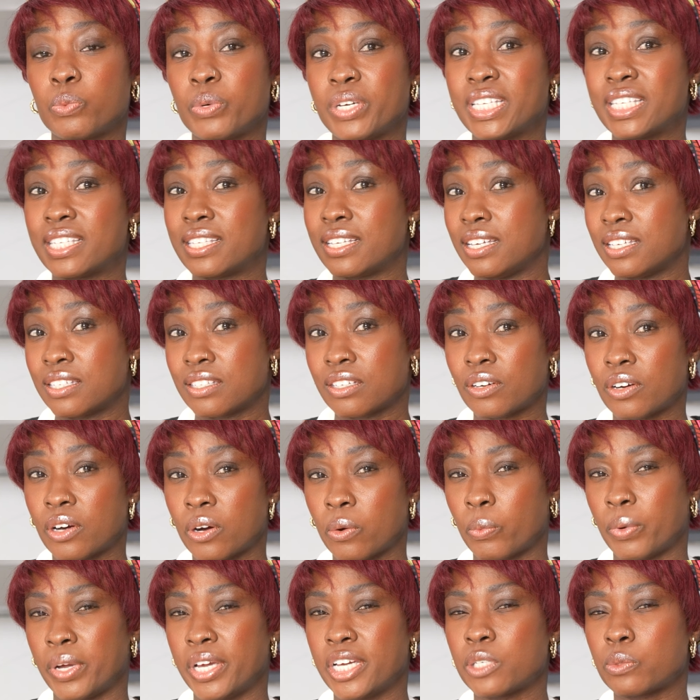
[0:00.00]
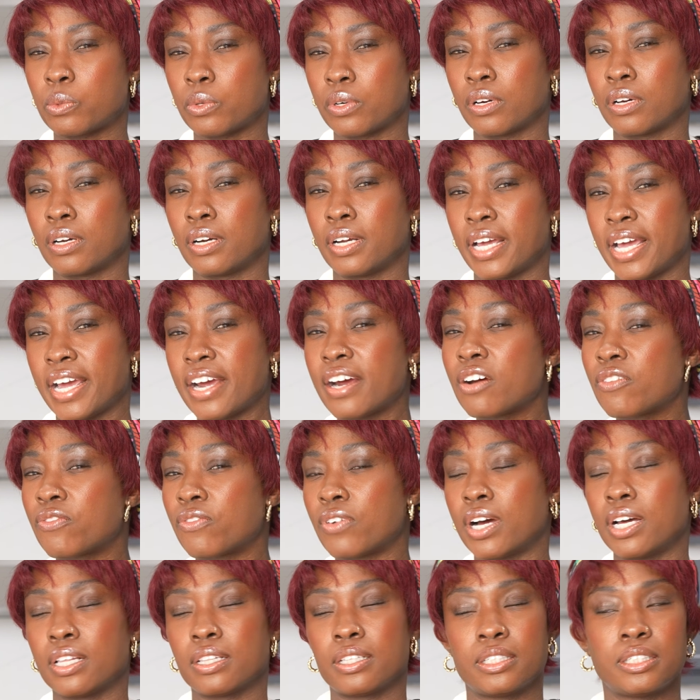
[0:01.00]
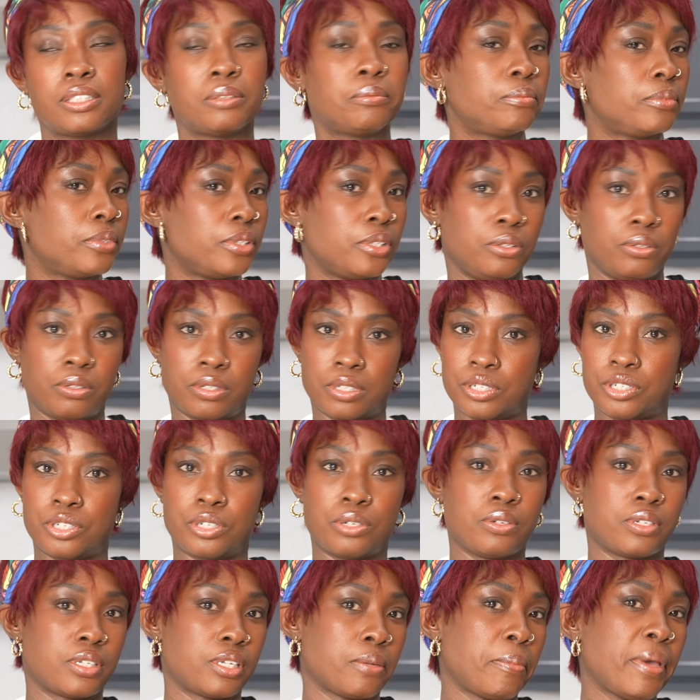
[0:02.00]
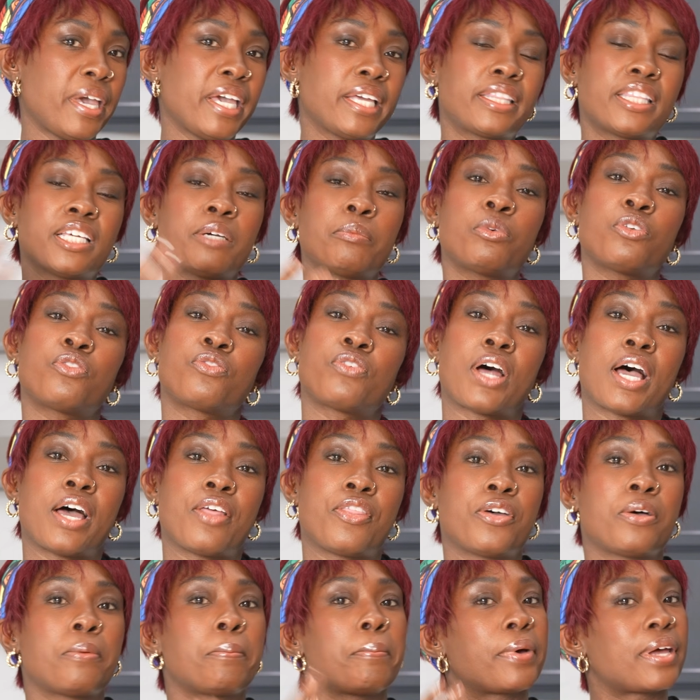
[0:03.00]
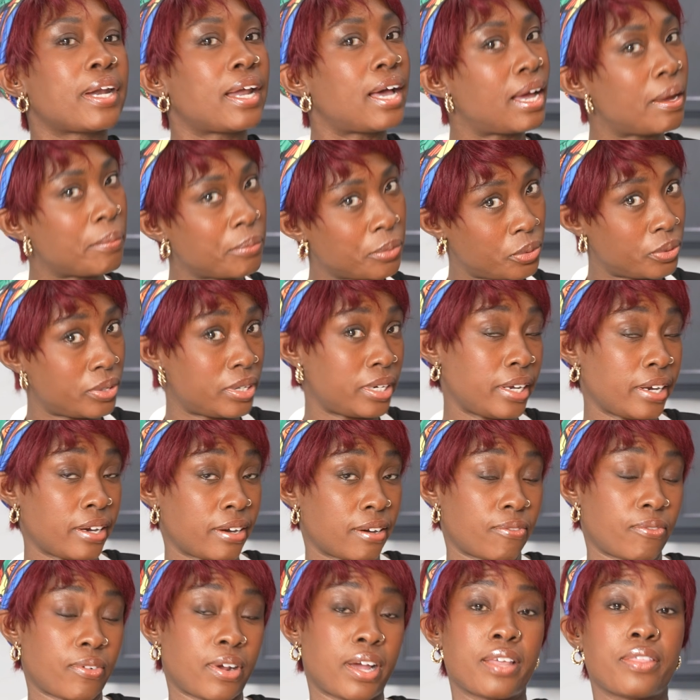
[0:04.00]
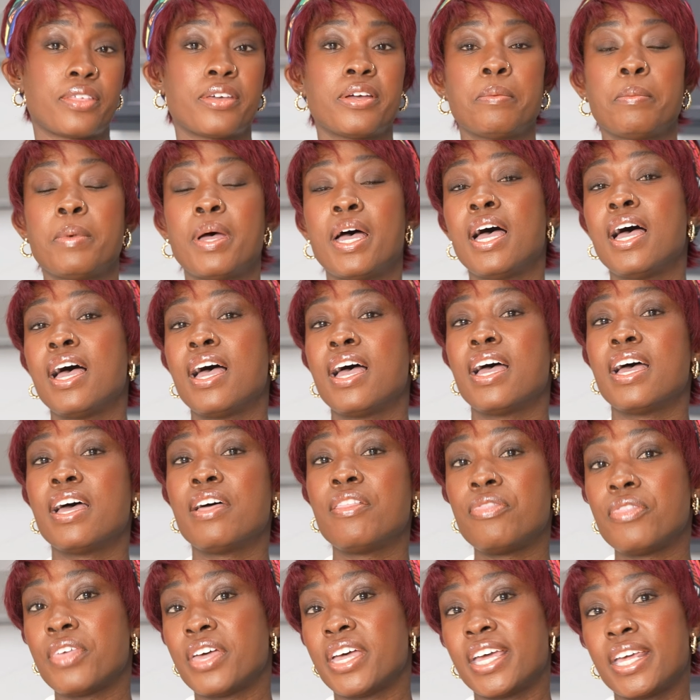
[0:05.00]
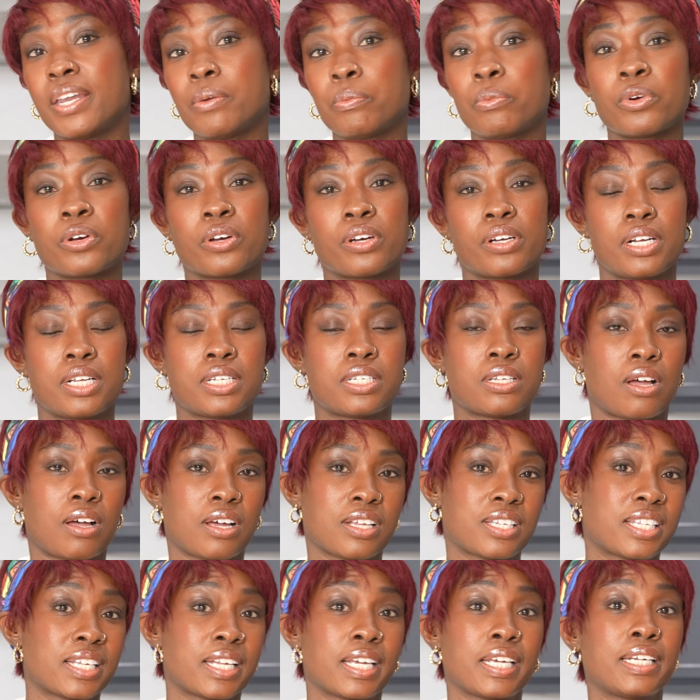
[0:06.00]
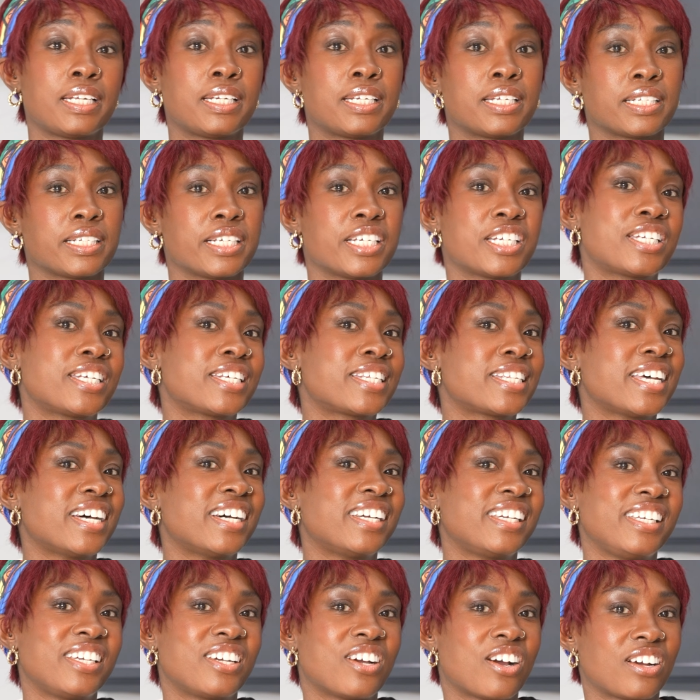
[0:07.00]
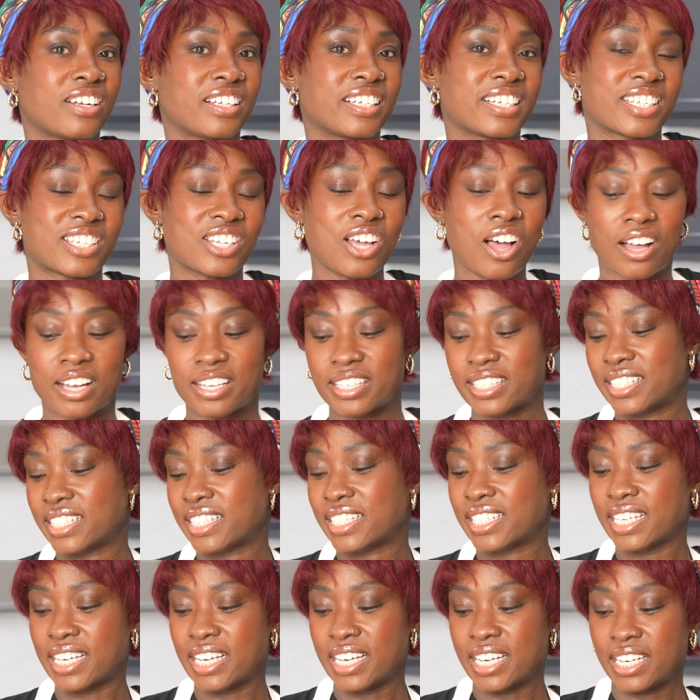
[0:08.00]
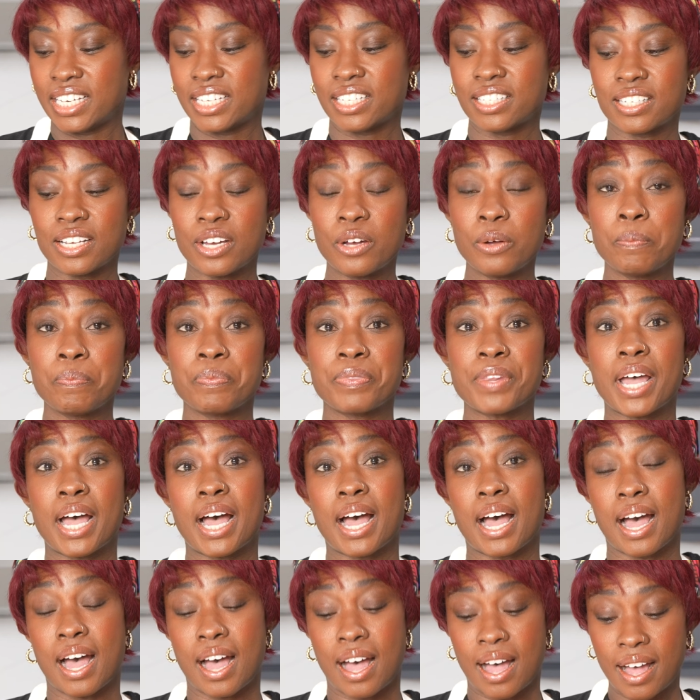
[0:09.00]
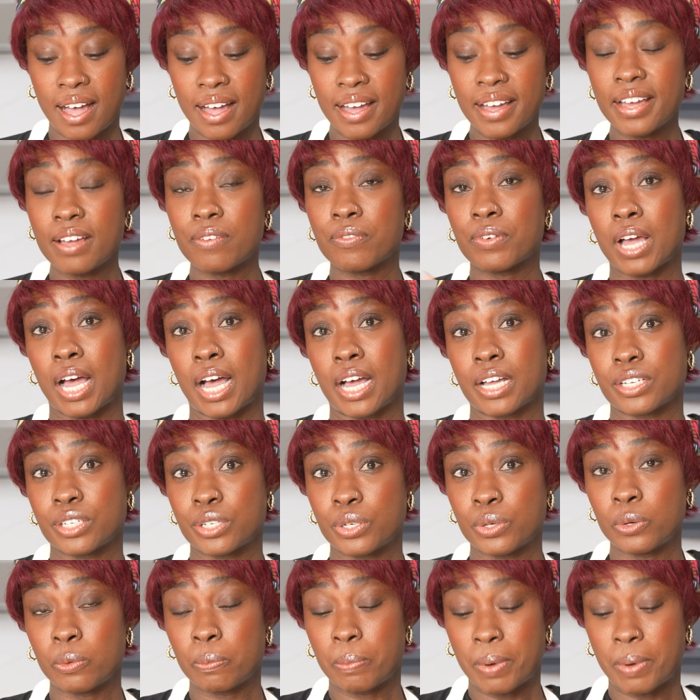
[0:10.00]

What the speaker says: we season our wings, we're going to air fry them. You could choose to bake them or fry them, but I'm going to air fry them. And then we're going to toss it in a delicious honey garlic sauce. So I have got 2